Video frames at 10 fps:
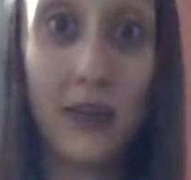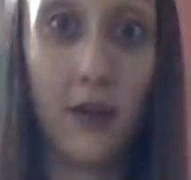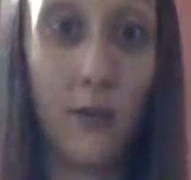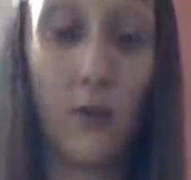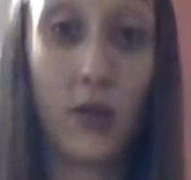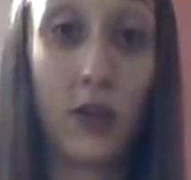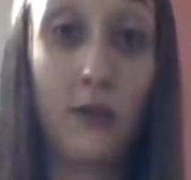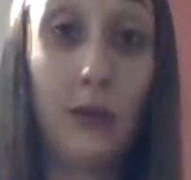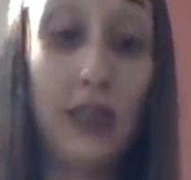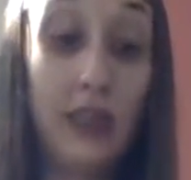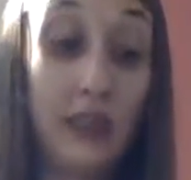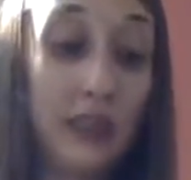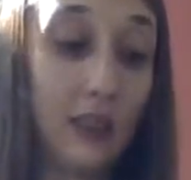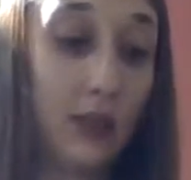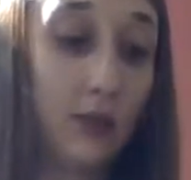the more you need
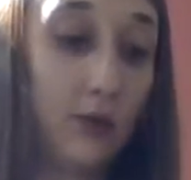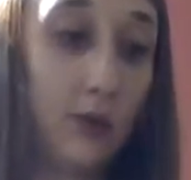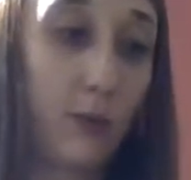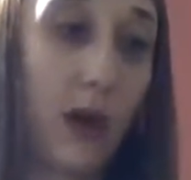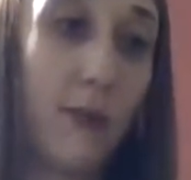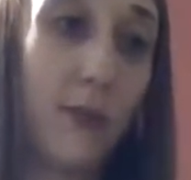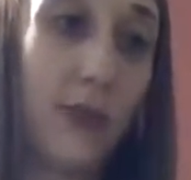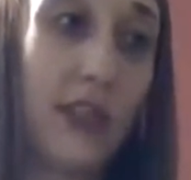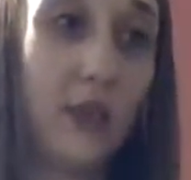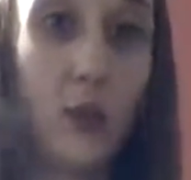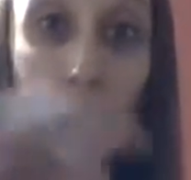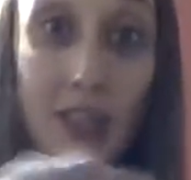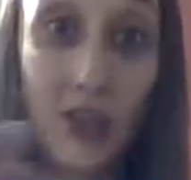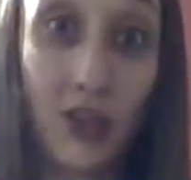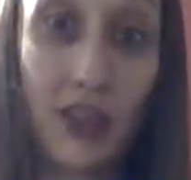to use probably
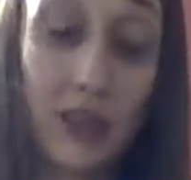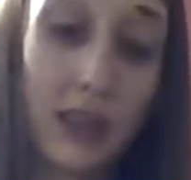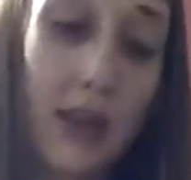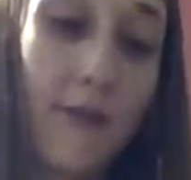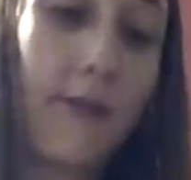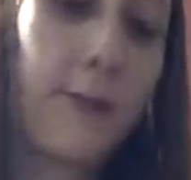tweezers and stuff.